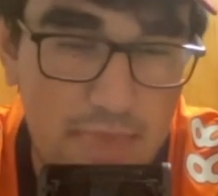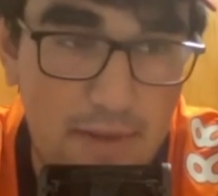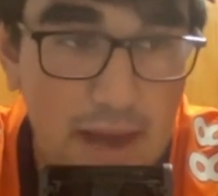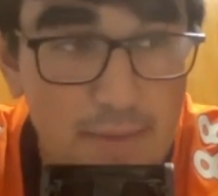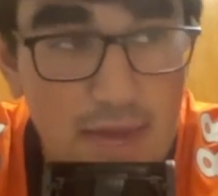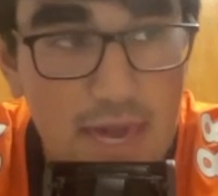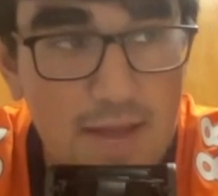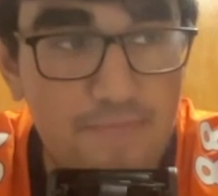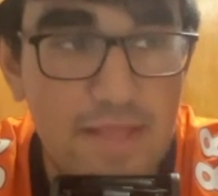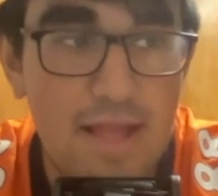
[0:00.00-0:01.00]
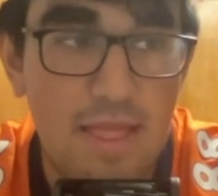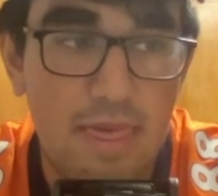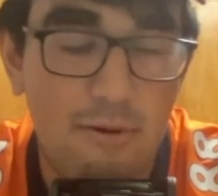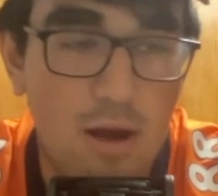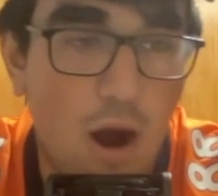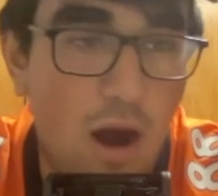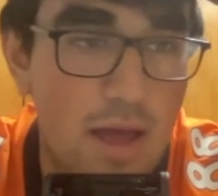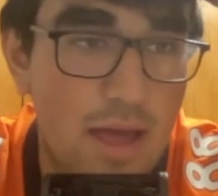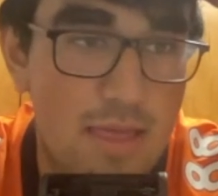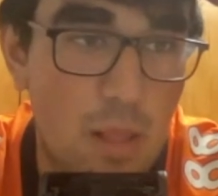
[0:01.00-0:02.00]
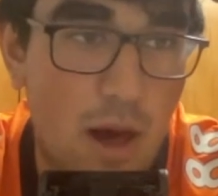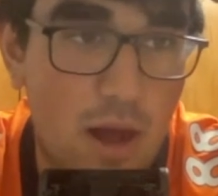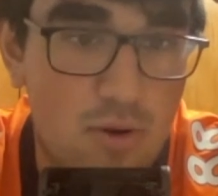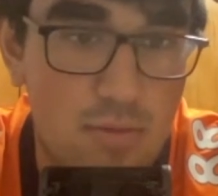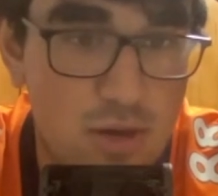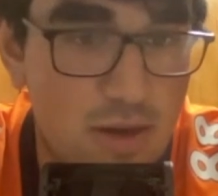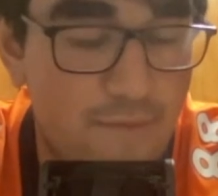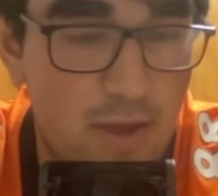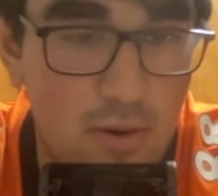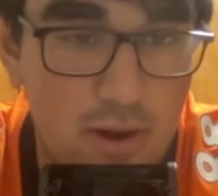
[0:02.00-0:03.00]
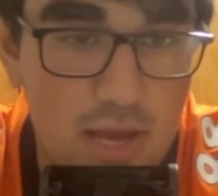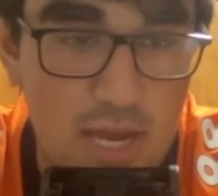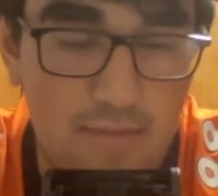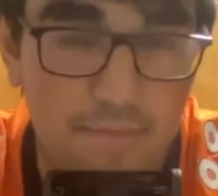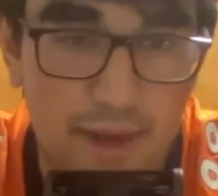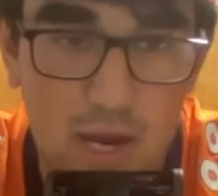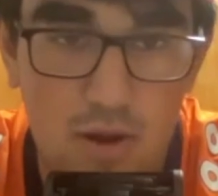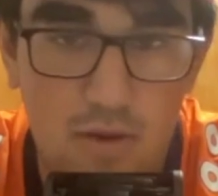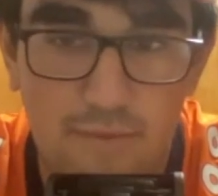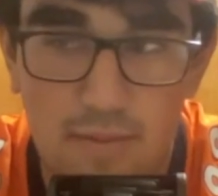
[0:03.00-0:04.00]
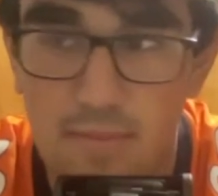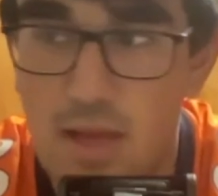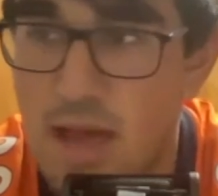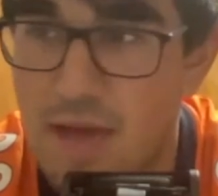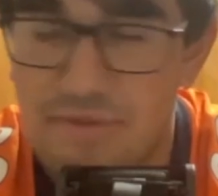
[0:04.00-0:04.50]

The Miami Heat they were caught in the locker room looking for Jokic as a picture from I